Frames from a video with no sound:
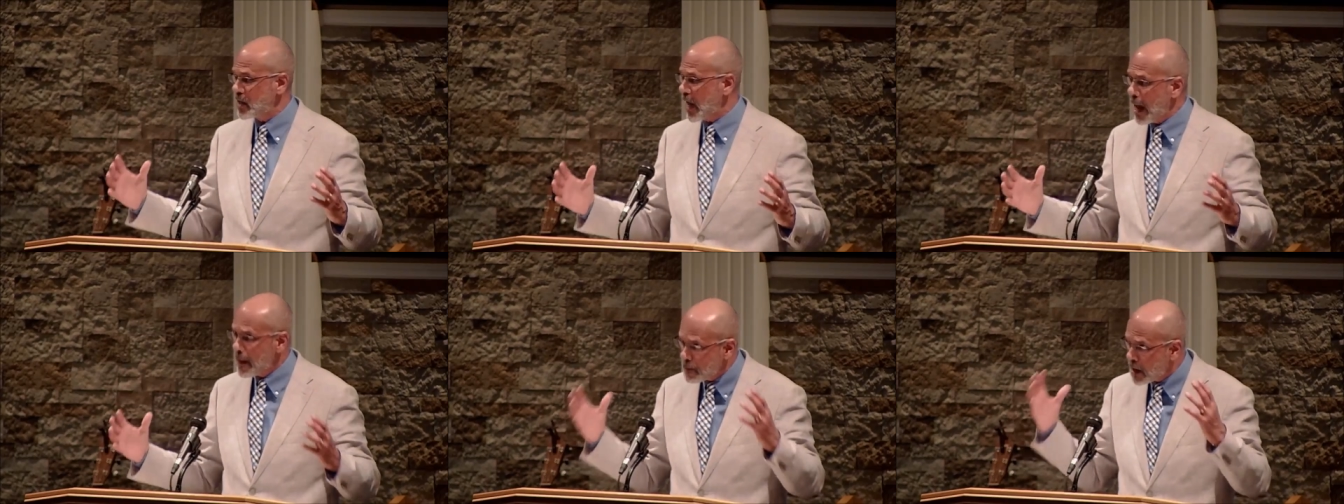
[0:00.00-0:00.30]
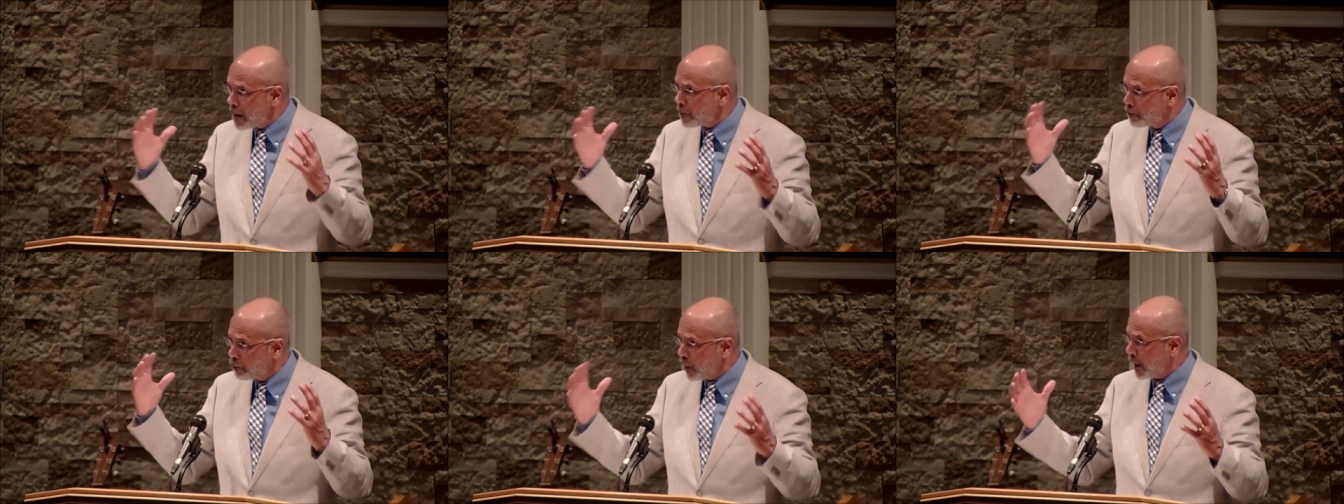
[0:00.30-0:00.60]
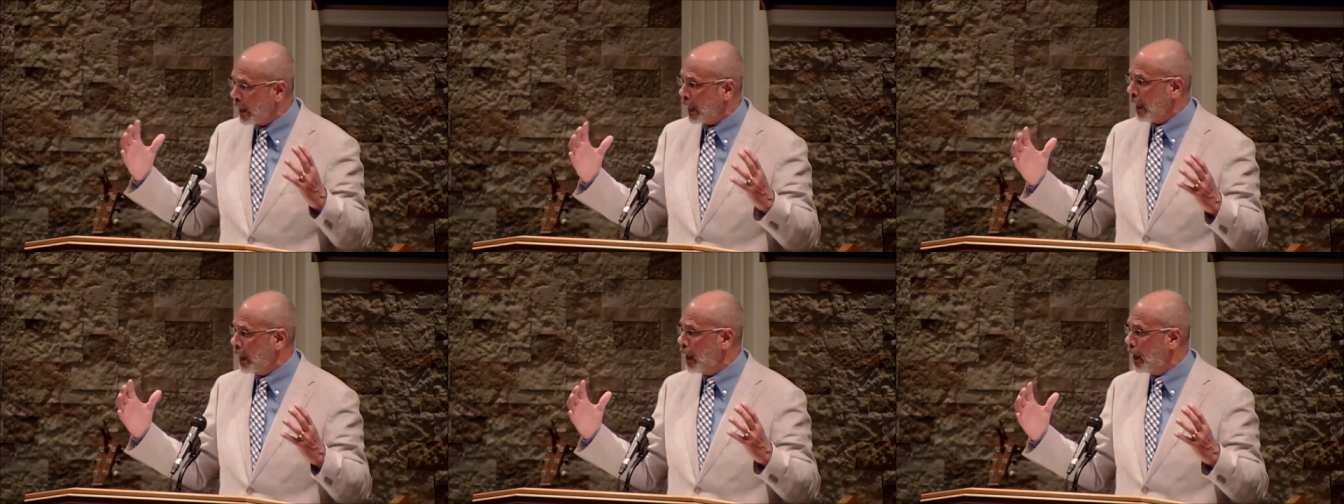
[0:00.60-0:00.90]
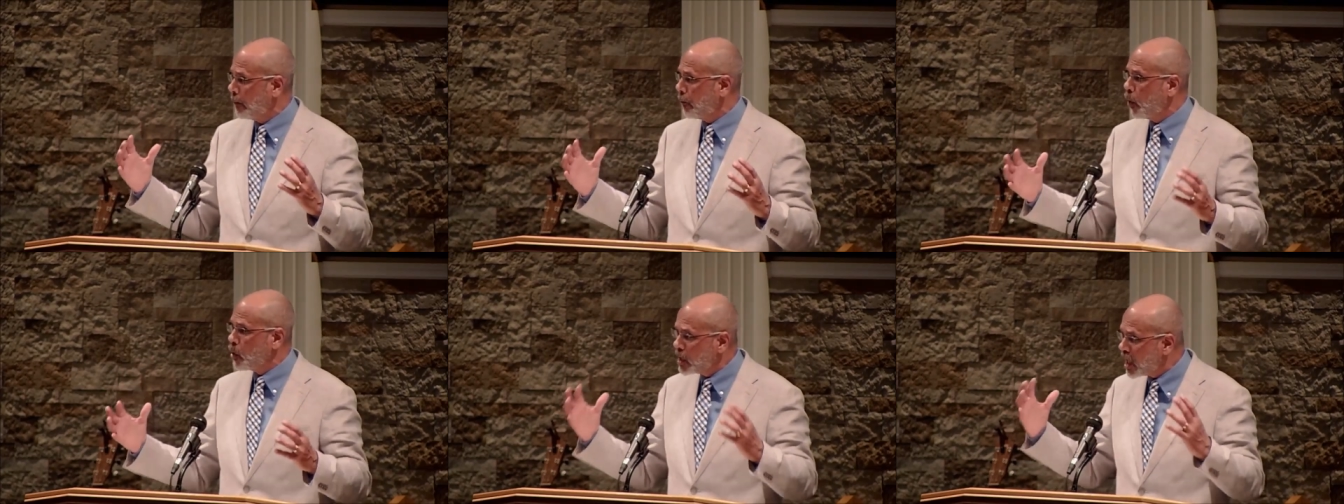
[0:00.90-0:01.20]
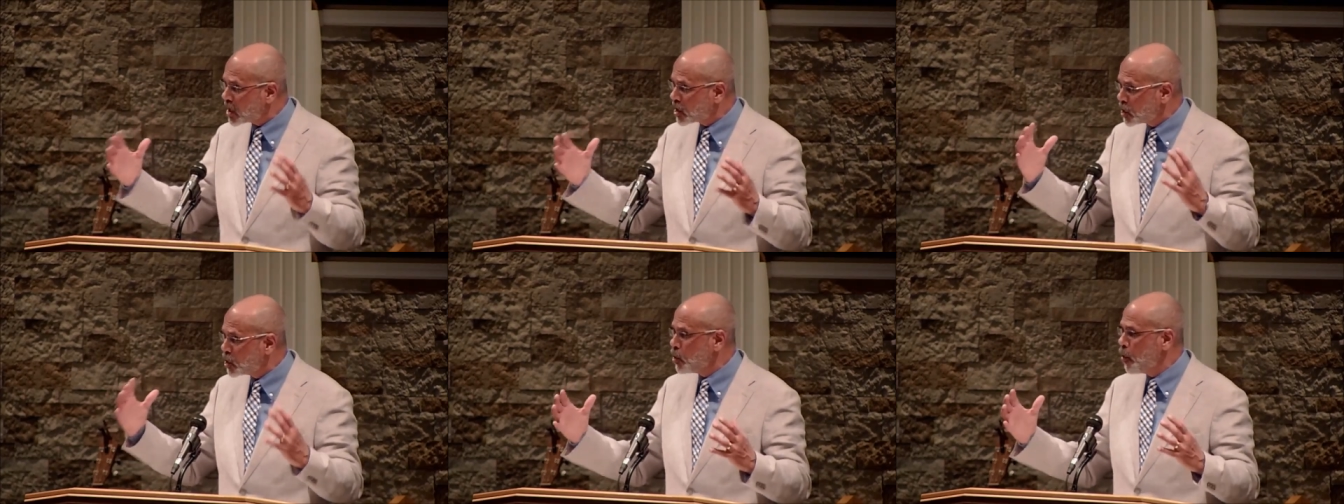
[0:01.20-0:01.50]
I'm not bringing him. Oh,
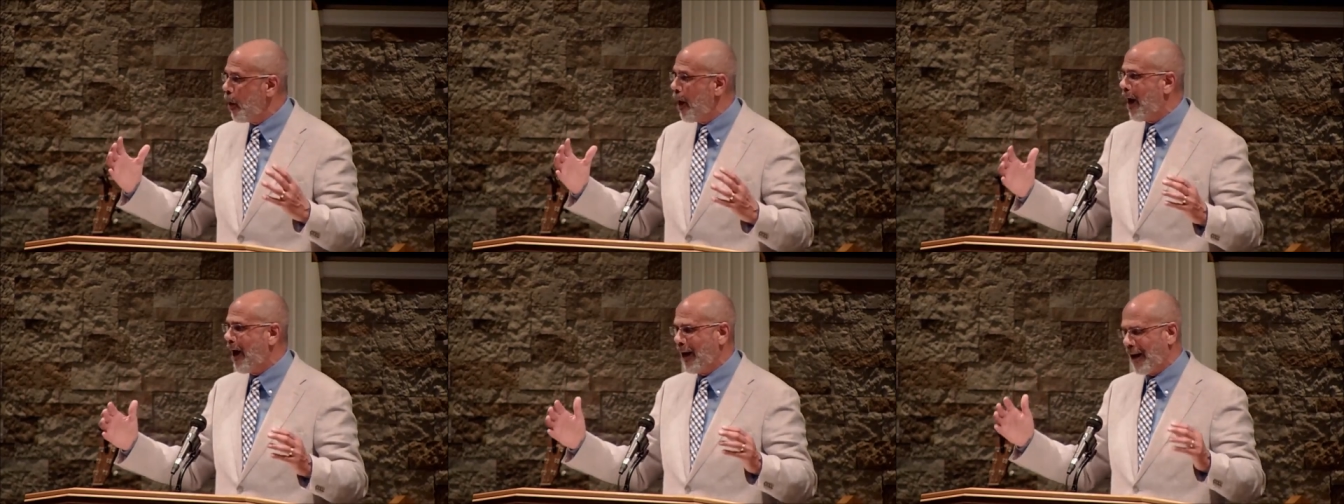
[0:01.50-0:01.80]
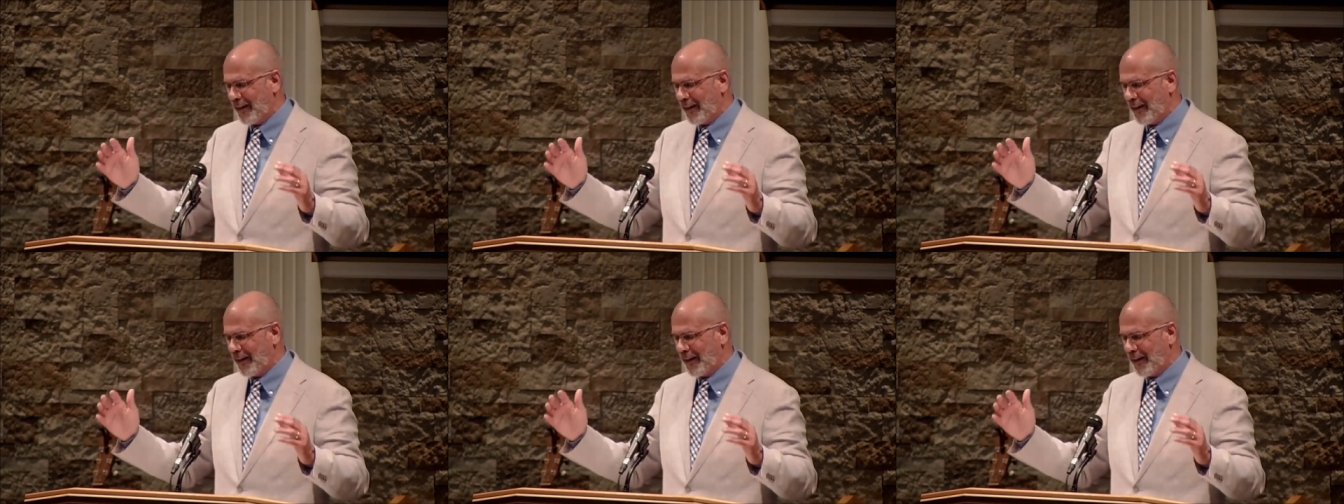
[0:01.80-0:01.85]
yes, you are.